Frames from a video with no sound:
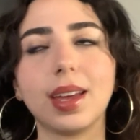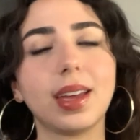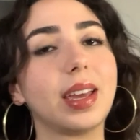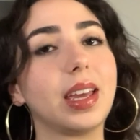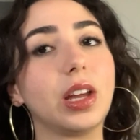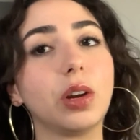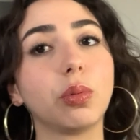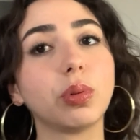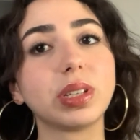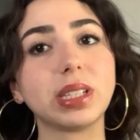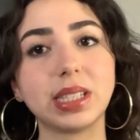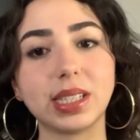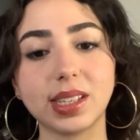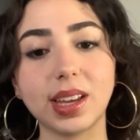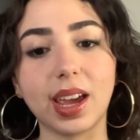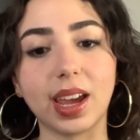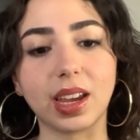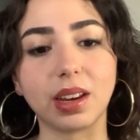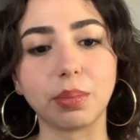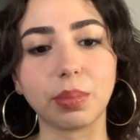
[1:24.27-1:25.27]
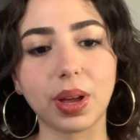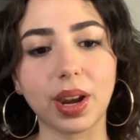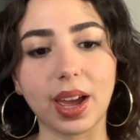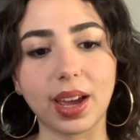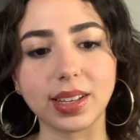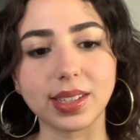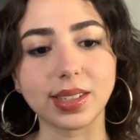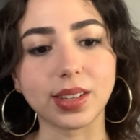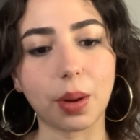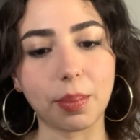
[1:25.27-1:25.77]
It was insane, but I
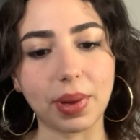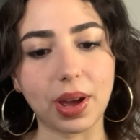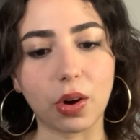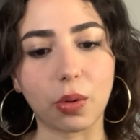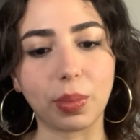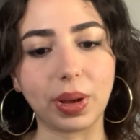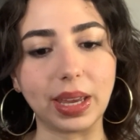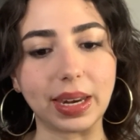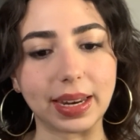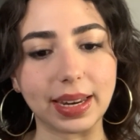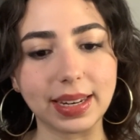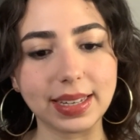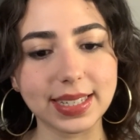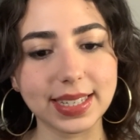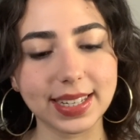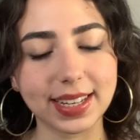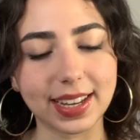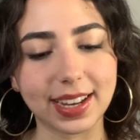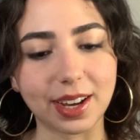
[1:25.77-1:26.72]
somehow made it.